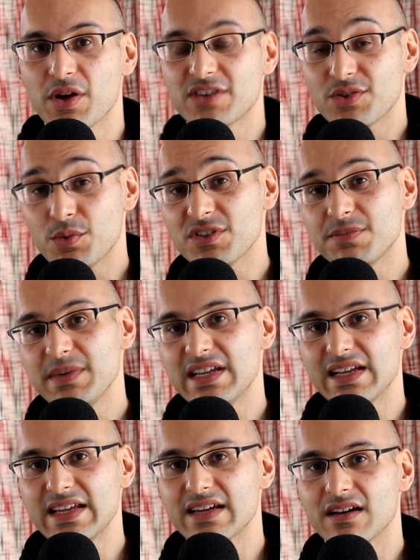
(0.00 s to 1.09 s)
And so I want to be
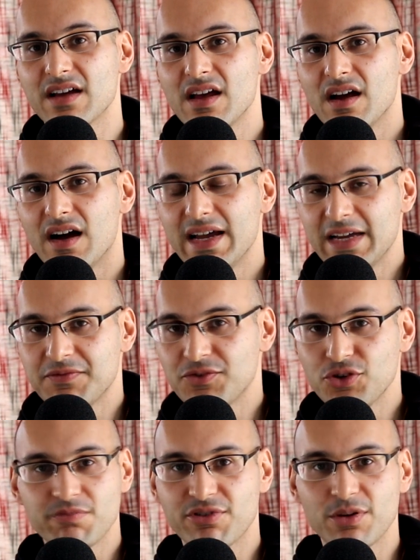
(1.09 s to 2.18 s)
clear I have
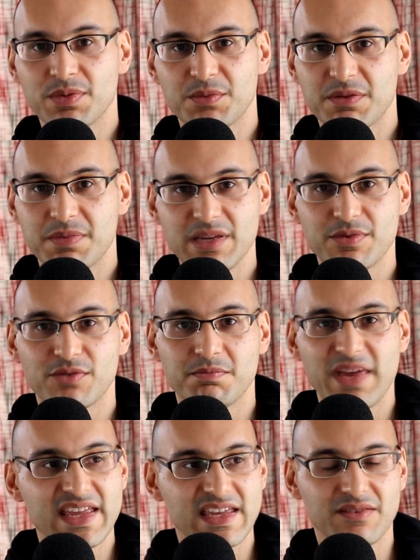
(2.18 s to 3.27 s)
no problem with people
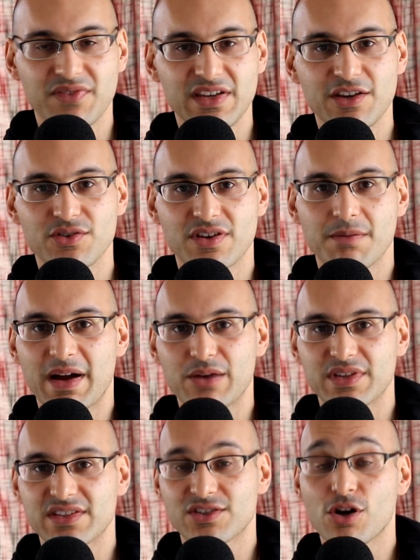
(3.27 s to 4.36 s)
making videos about
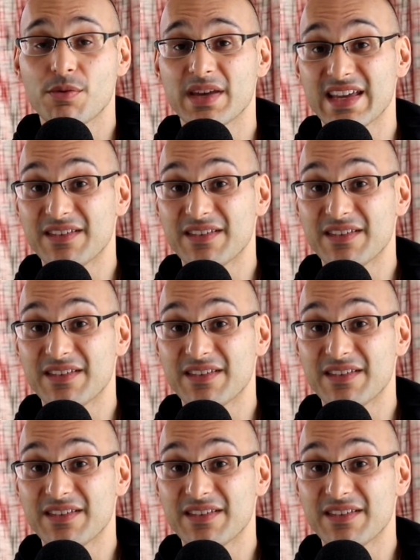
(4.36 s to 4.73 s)
this topic.